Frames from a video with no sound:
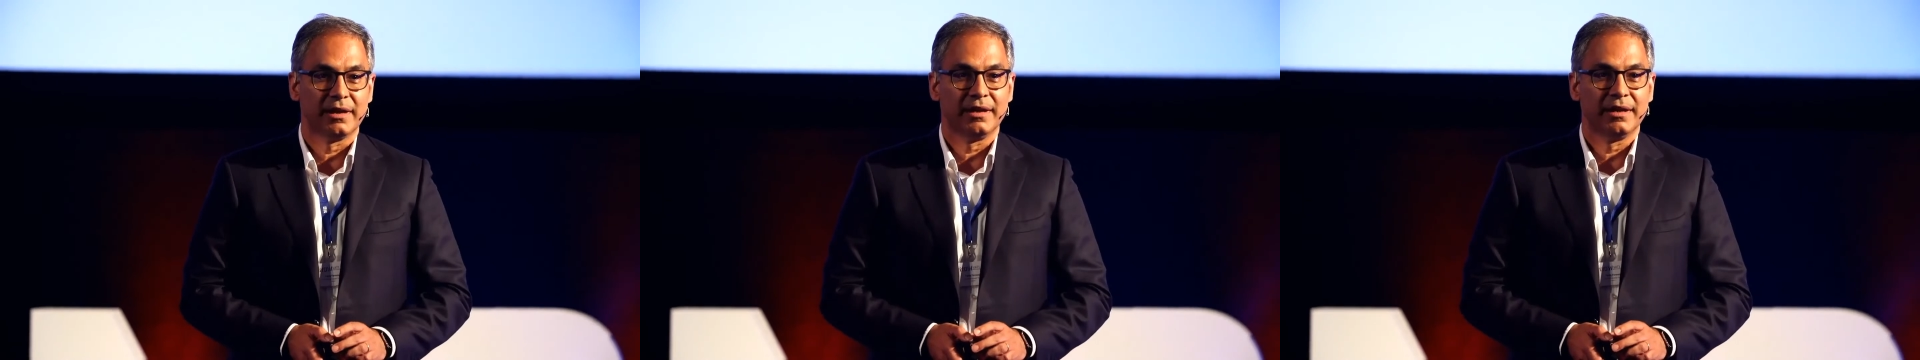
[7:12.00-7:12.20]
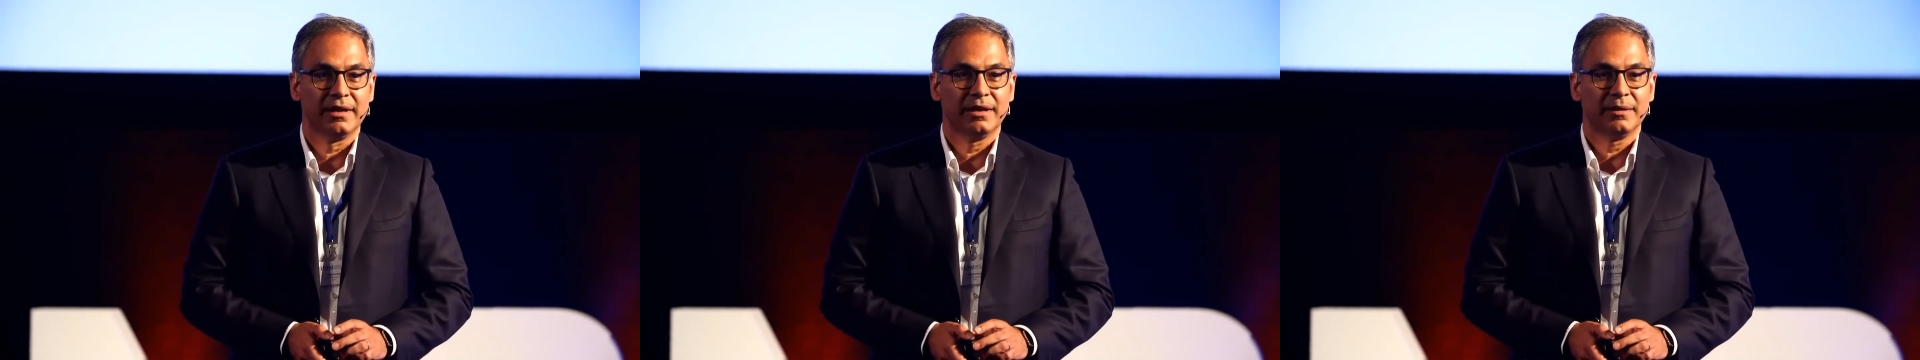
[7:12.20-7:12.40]

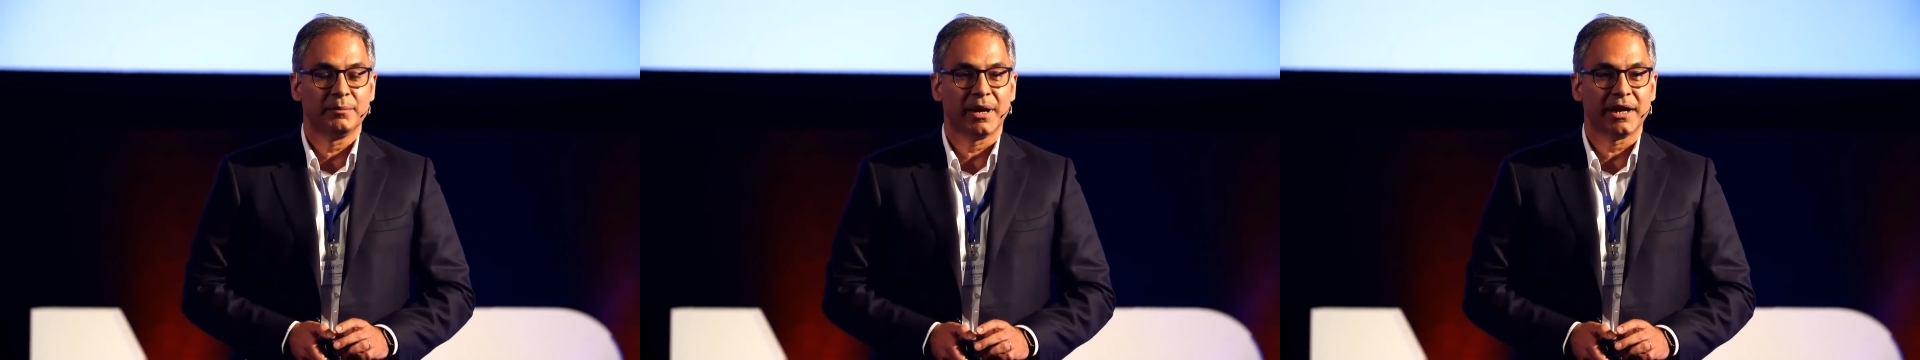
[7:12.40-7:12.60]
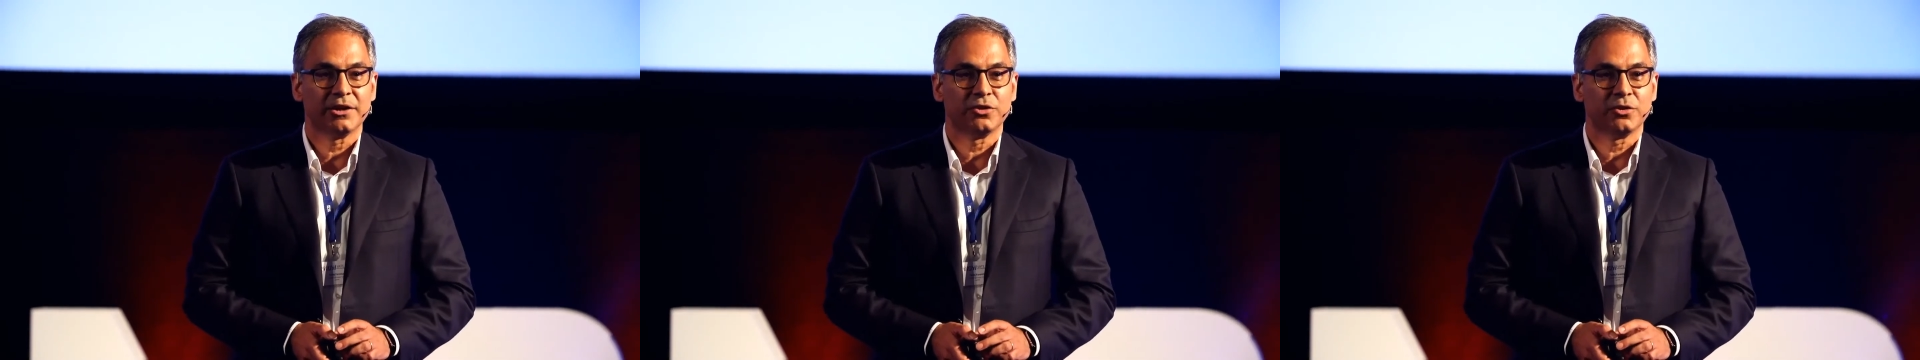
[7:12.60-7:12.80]

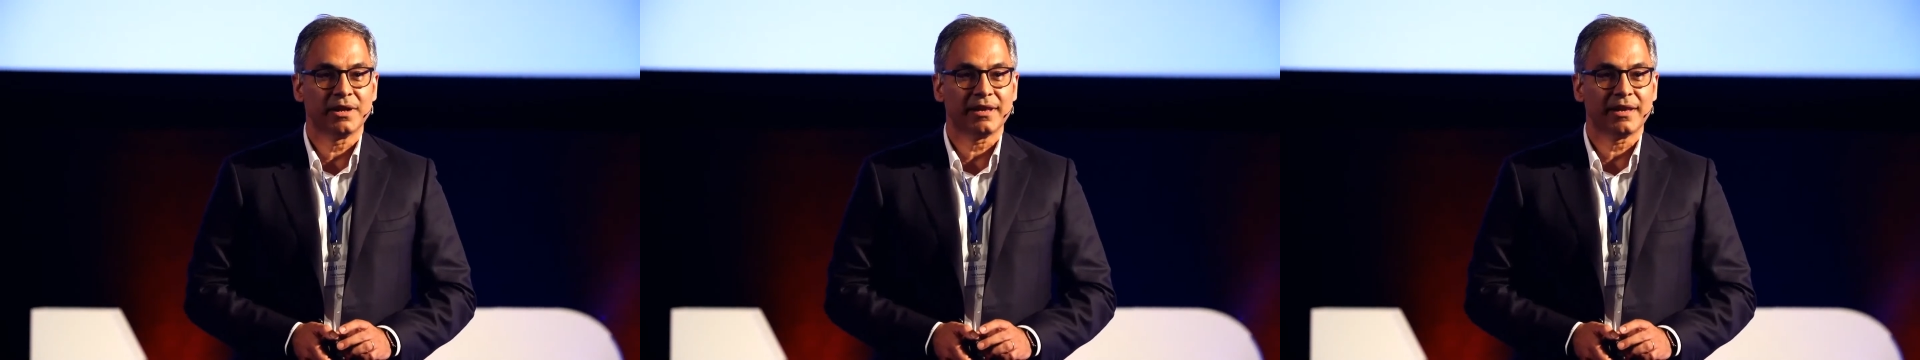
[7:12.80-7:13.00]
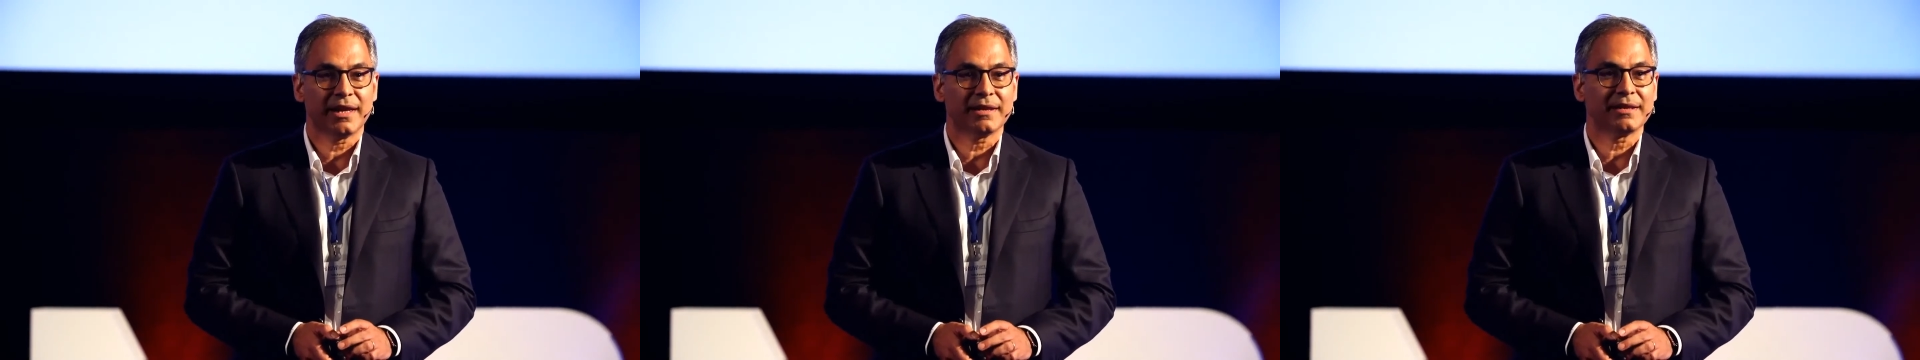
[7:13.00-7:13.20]
by doing
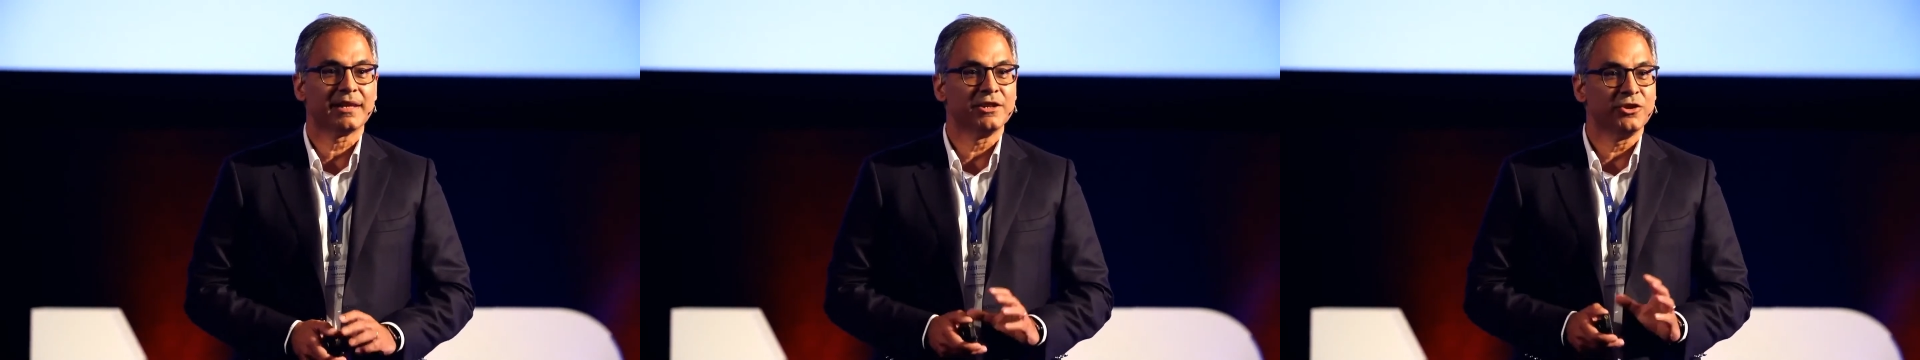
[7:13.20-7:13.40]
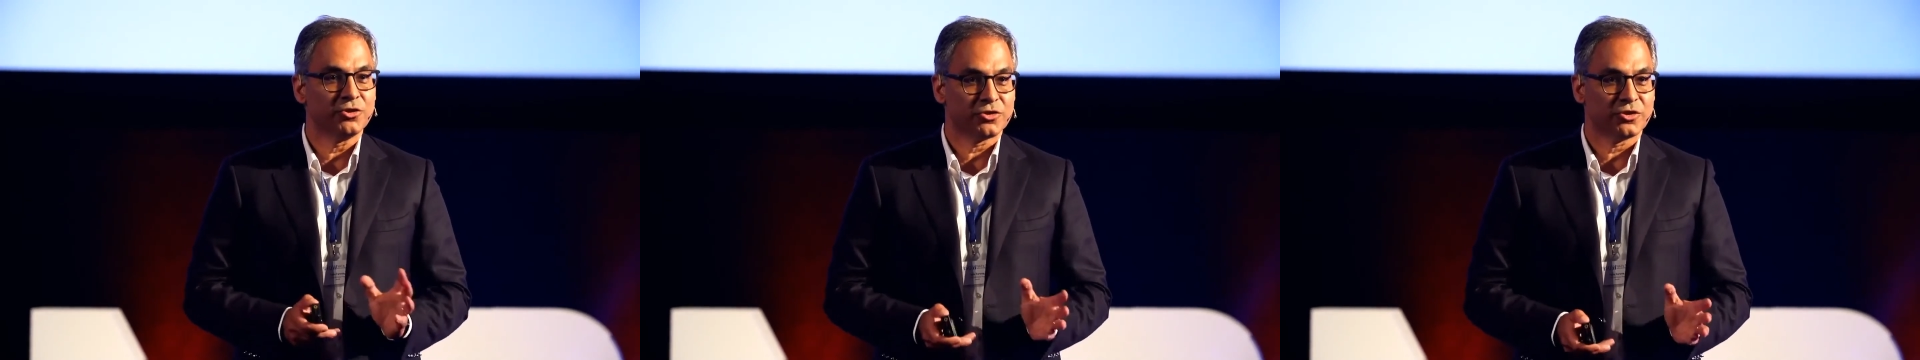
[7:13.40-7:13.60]
that, then
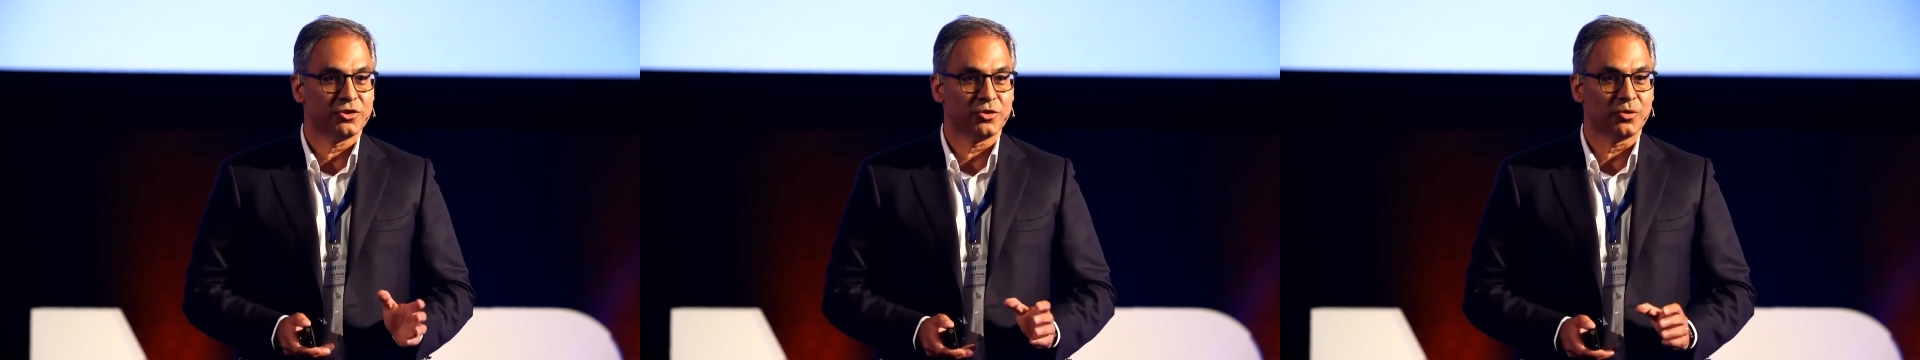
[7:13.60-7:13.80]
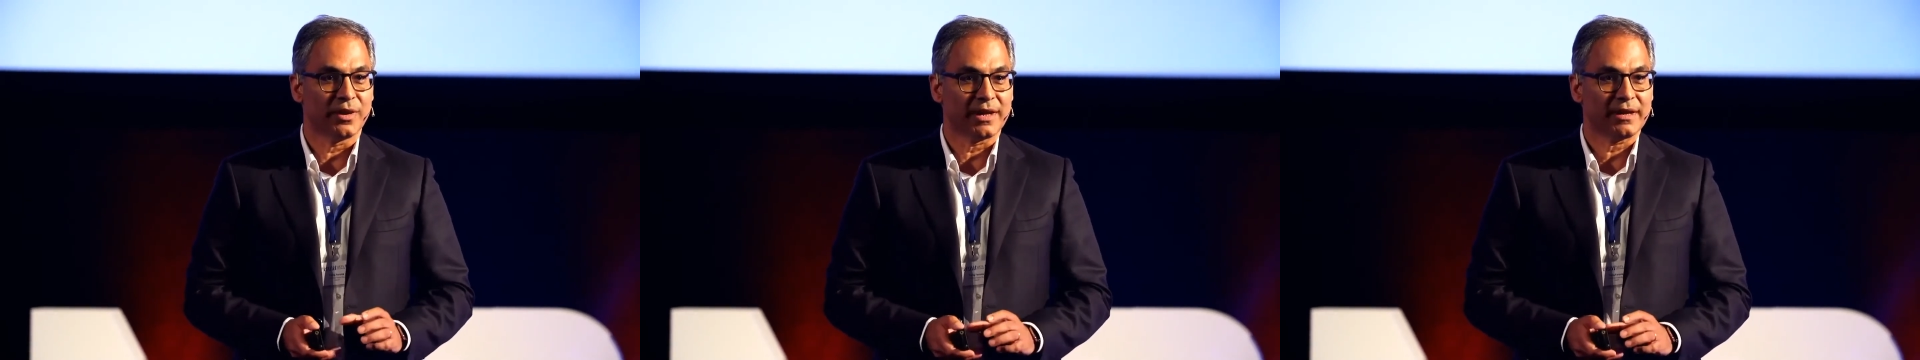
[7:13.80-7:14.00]
you should do
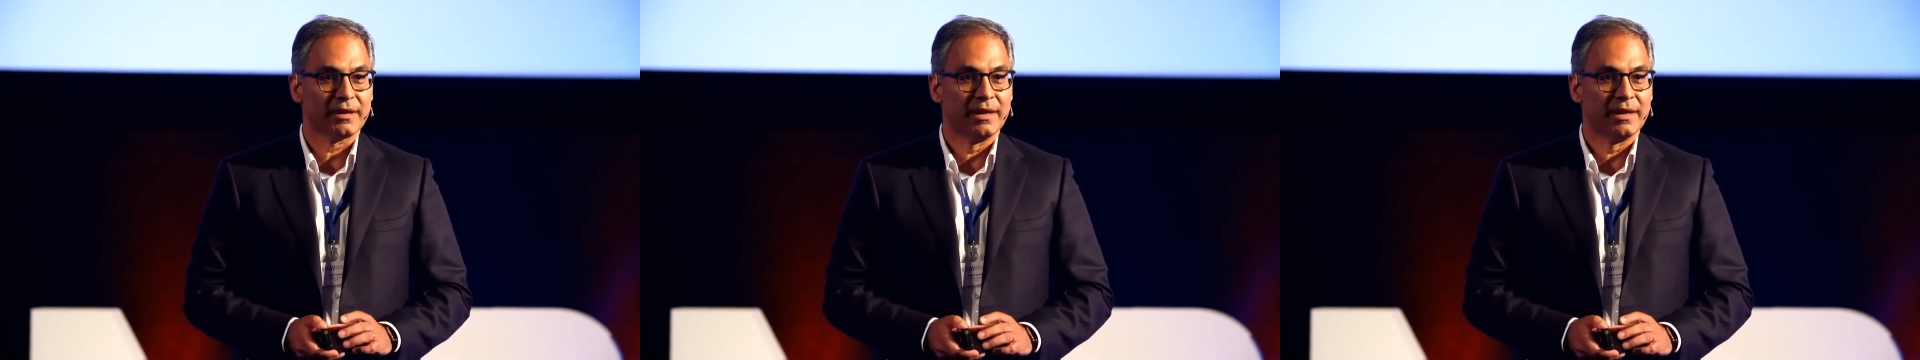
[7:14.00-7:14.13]
that.